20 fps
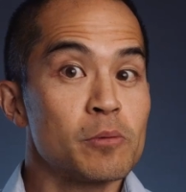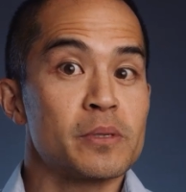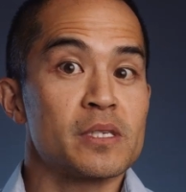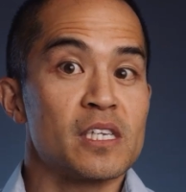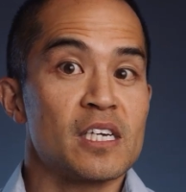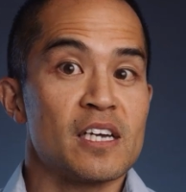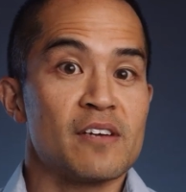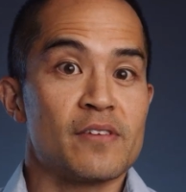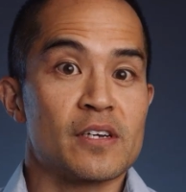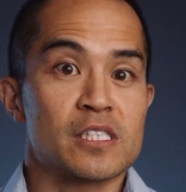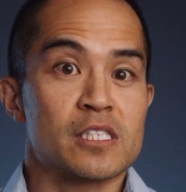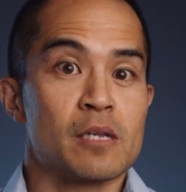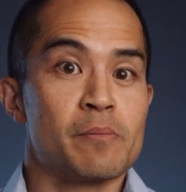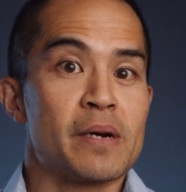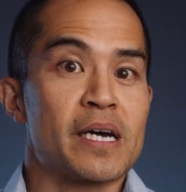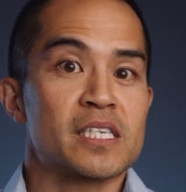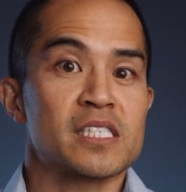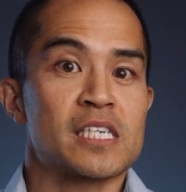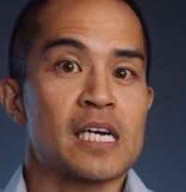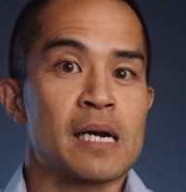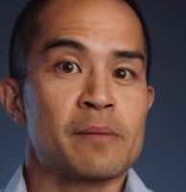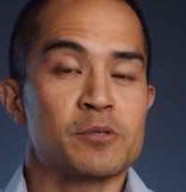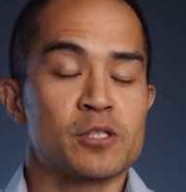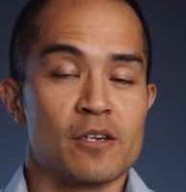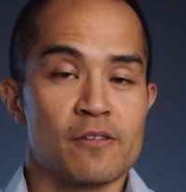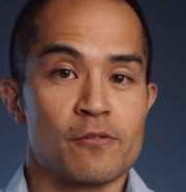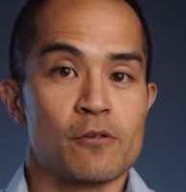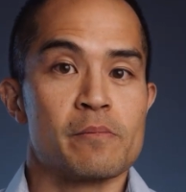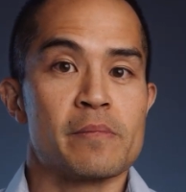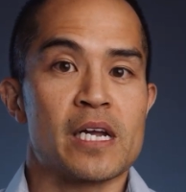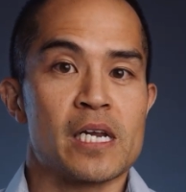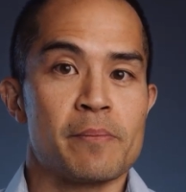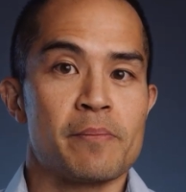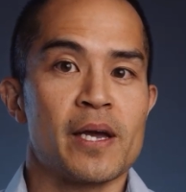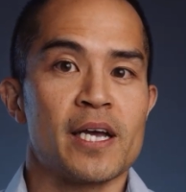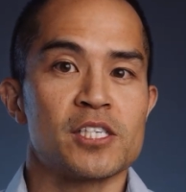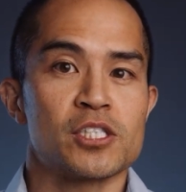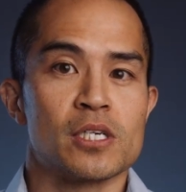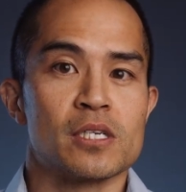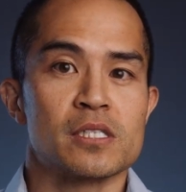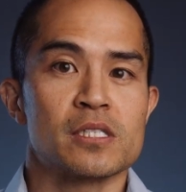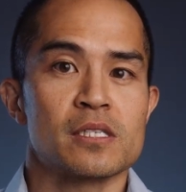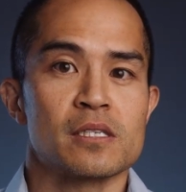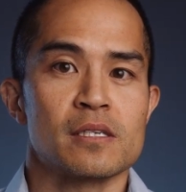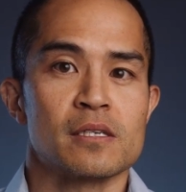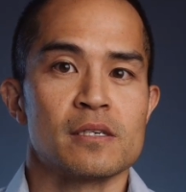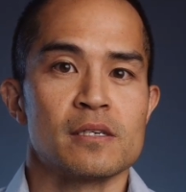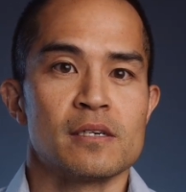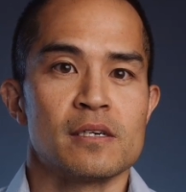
believe it's the best option for many patients.